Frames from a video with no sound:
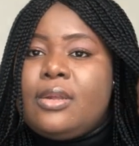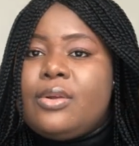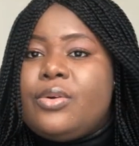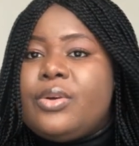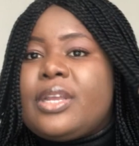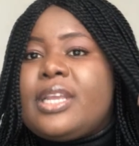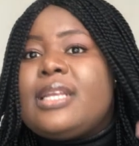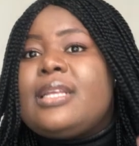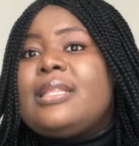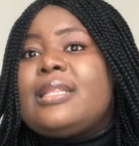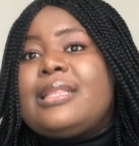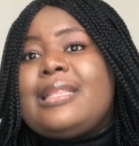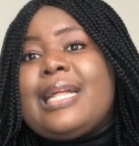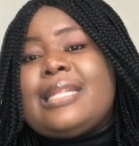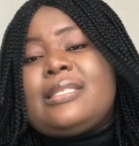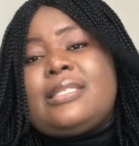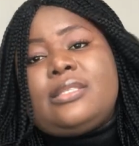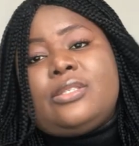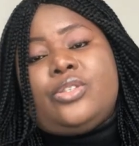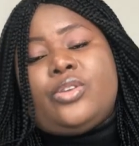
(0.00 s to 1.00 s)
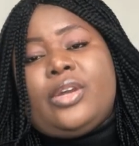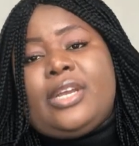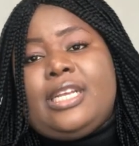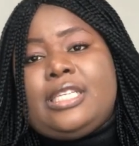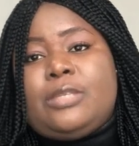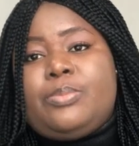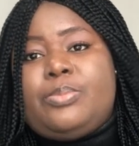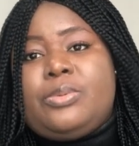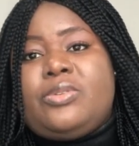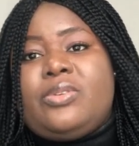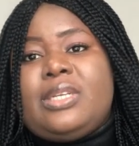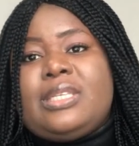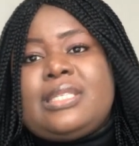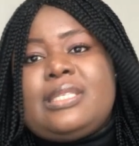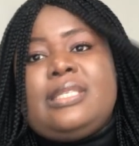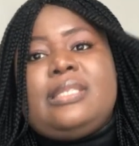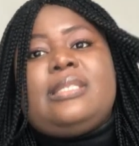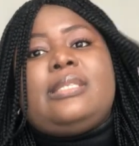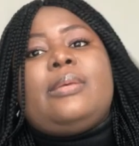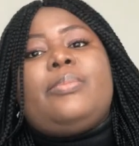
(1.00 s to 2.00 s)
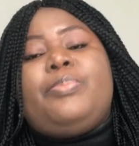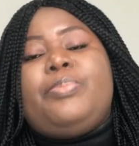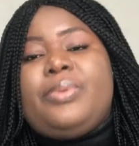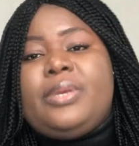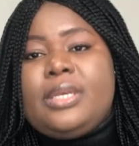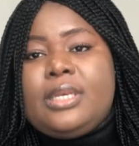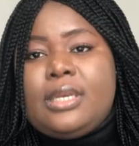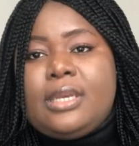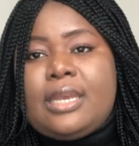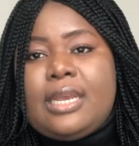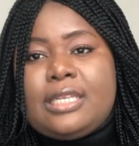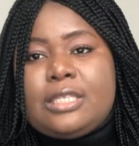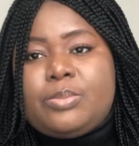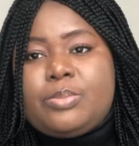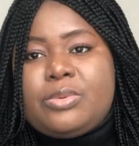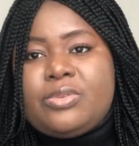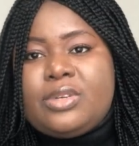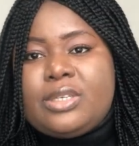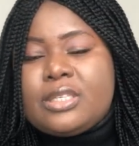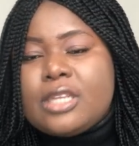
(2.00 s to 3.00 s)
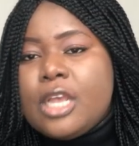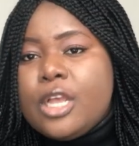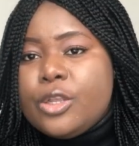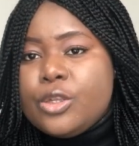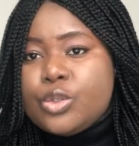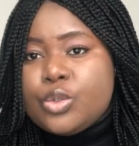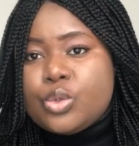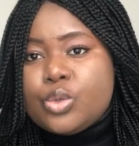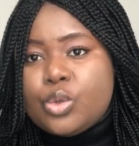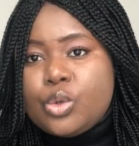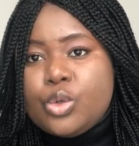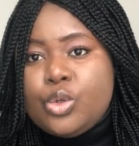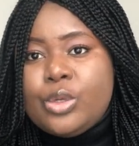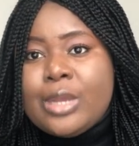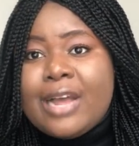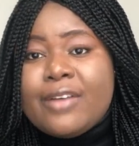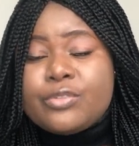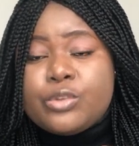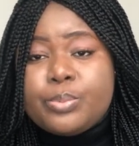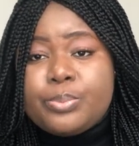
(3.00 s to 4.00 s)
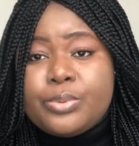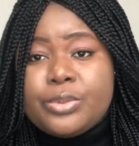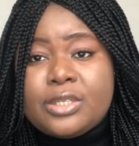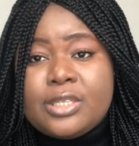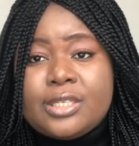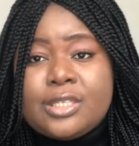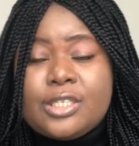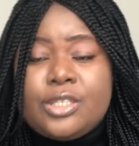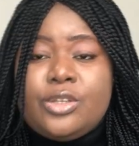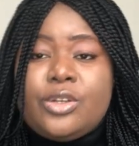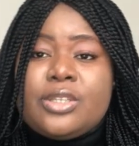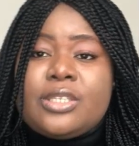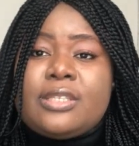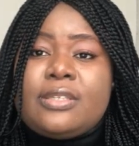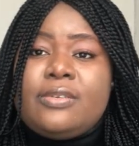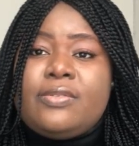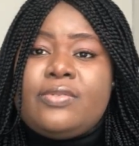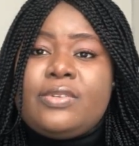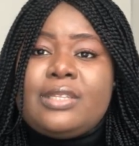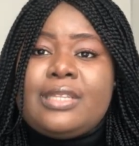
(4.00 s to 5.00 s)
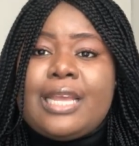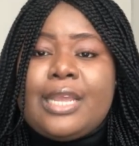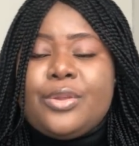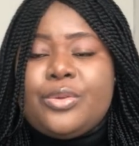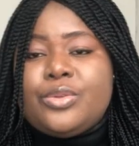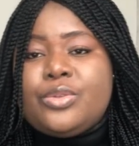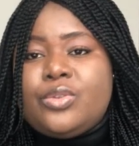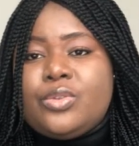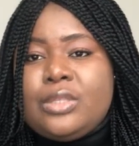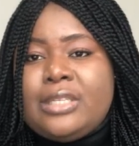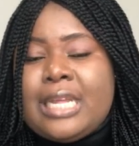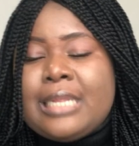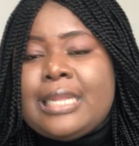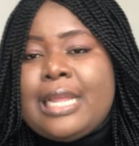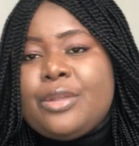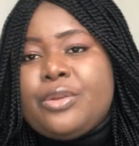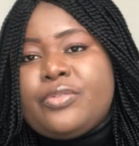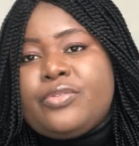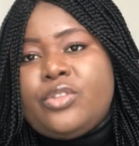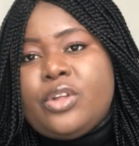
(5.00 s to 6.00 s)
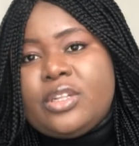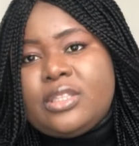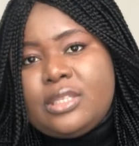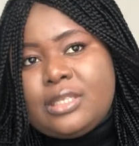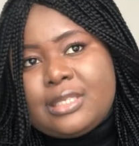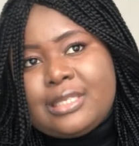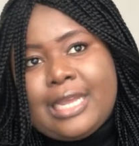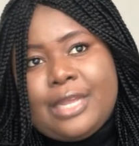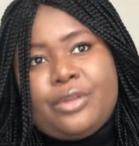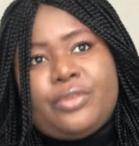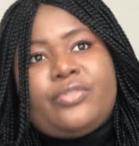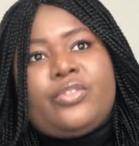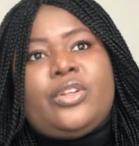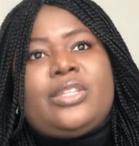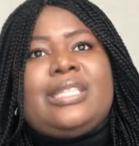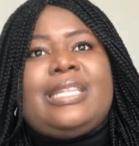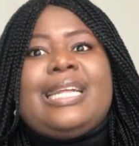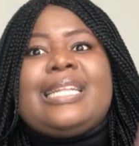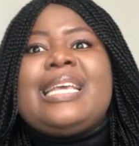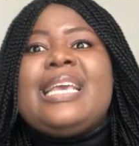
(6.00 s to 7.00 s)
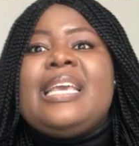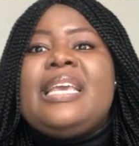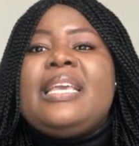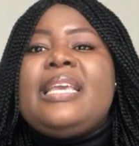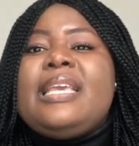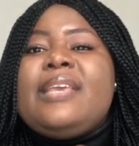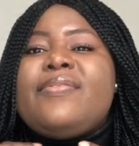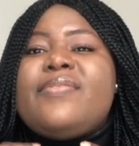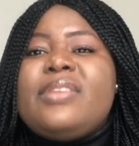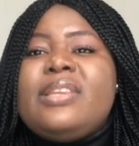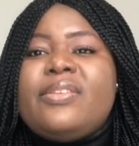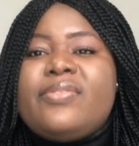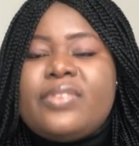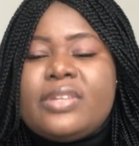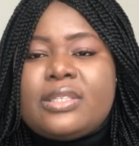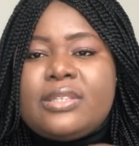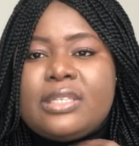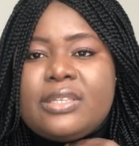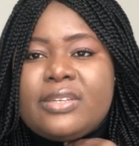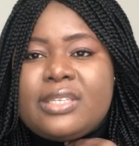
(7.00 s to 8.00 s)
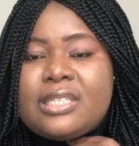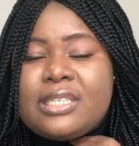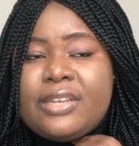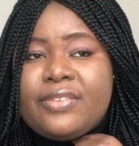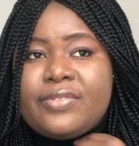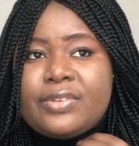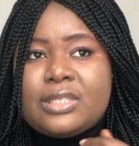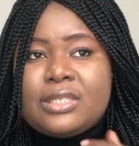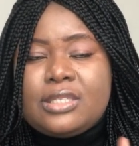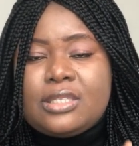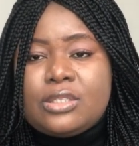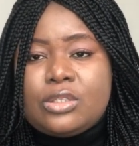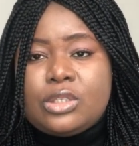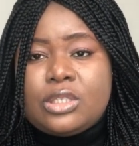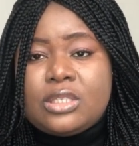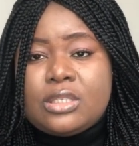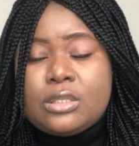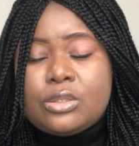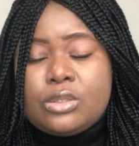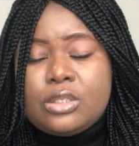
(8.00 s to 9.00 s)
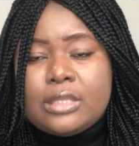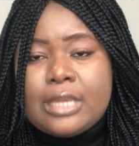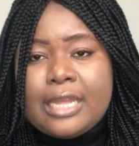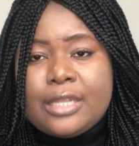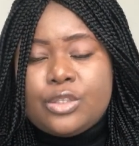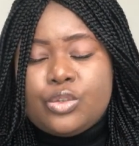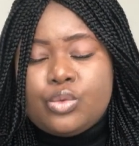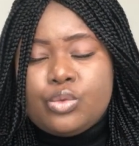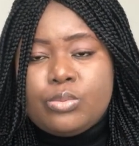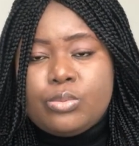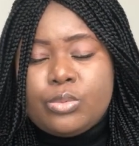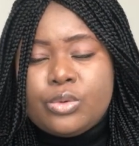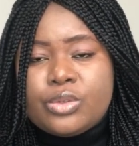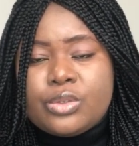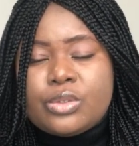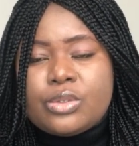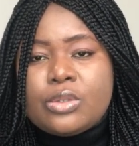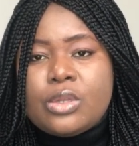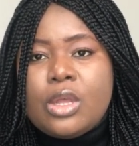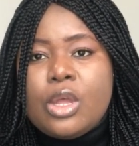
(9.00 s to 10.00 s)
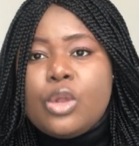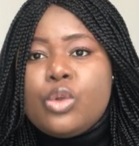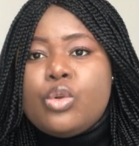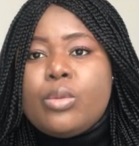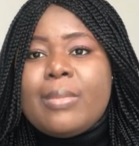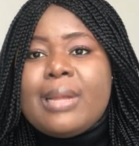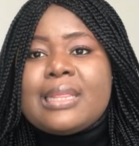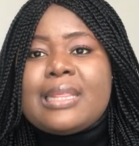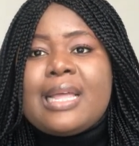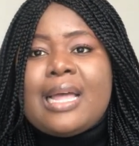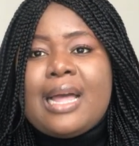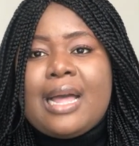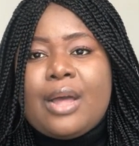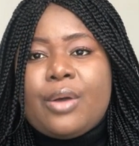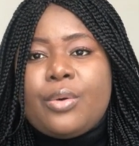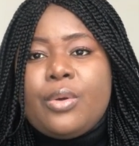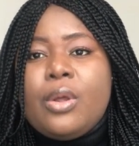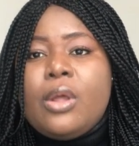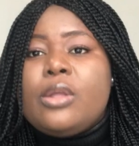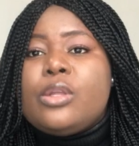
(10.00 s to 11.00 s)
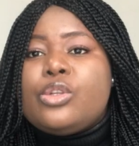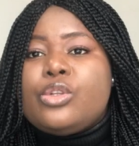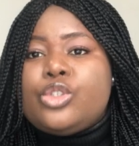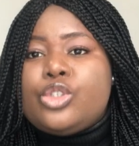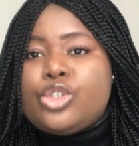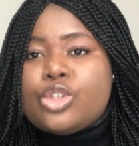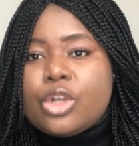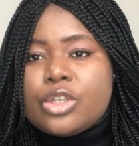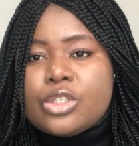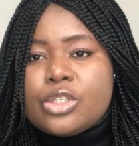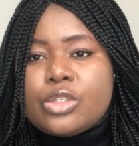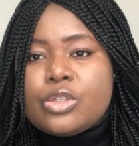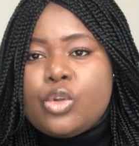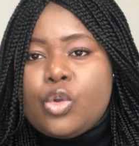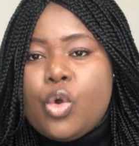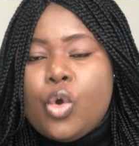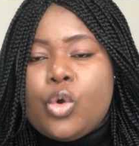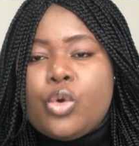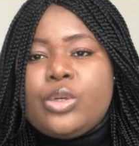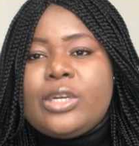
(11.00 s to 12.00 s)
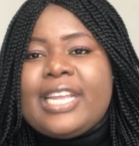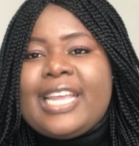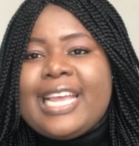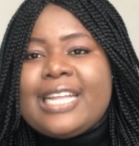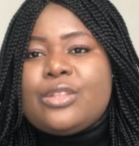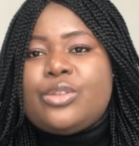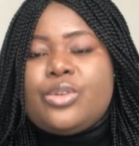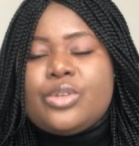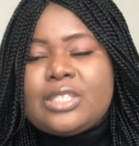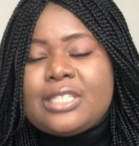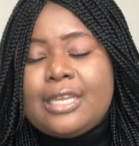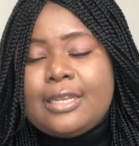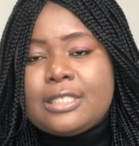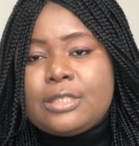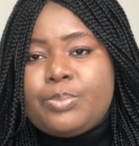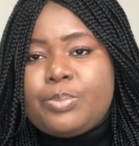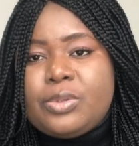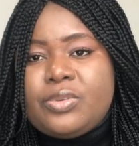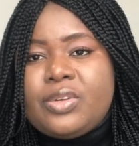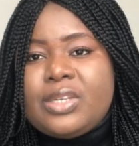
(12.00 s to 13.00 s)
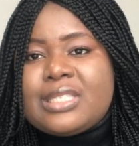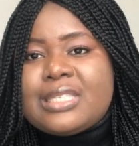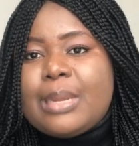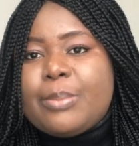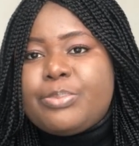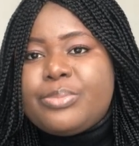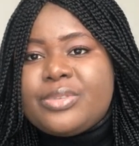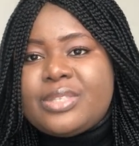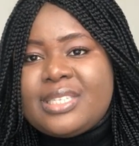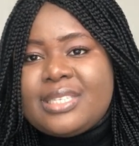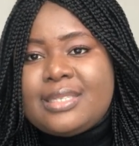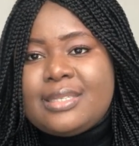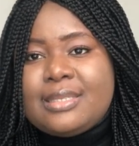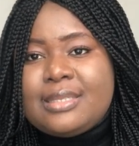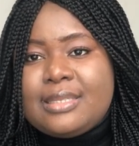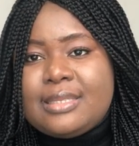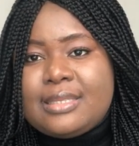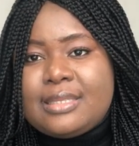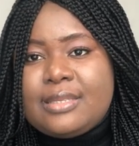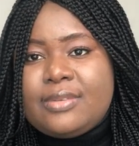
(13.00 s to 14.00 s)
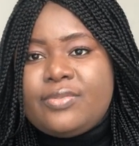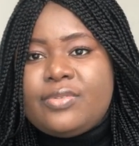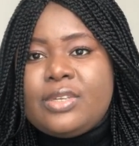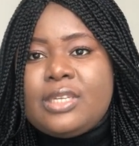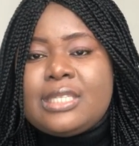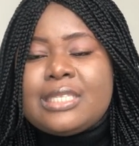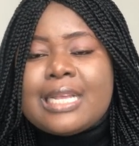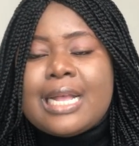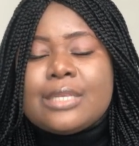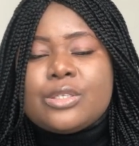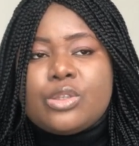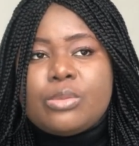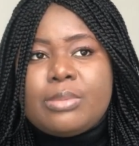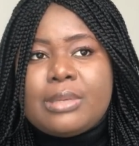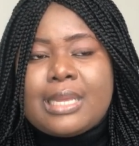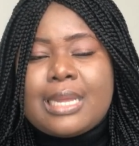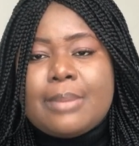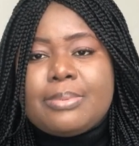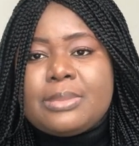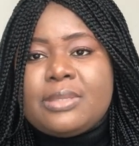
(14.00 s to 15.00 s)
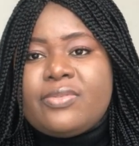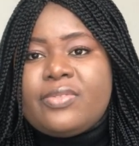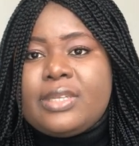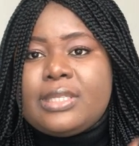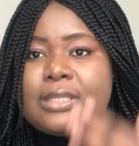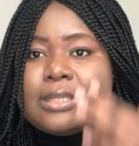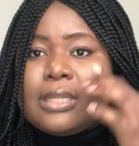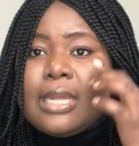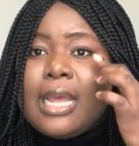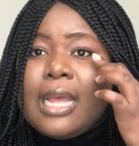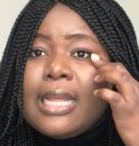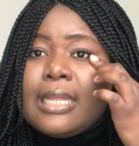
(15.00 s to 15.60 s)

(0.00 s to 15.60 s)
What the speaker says: Okay, that is your experience. It's a big experience, so you have to put it in your CV that you've done this, that you've done that. Even if it is 2 months, no matter how, just go get those experience and put it in the CV. It has to be captivating.